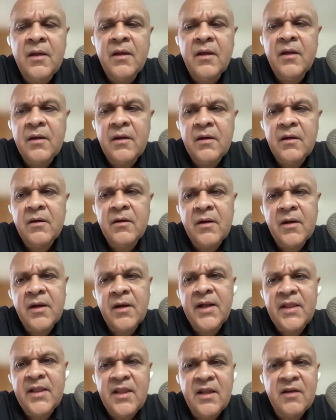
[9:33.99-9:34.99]

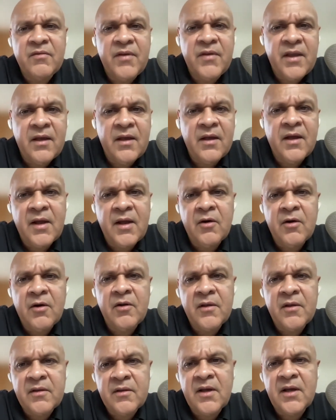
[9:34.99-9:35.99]
at their
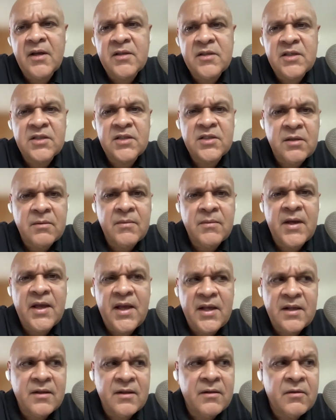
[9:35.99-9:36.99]
on just
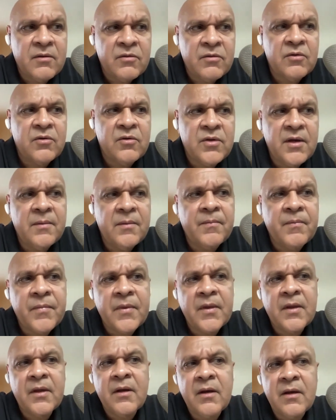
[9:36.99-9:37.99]
through the
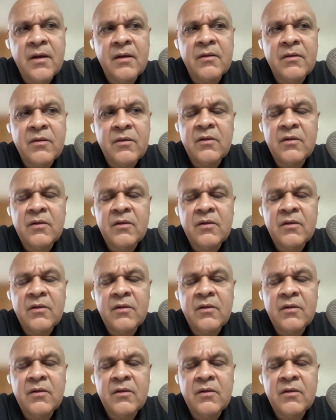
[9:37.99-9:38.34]
uh,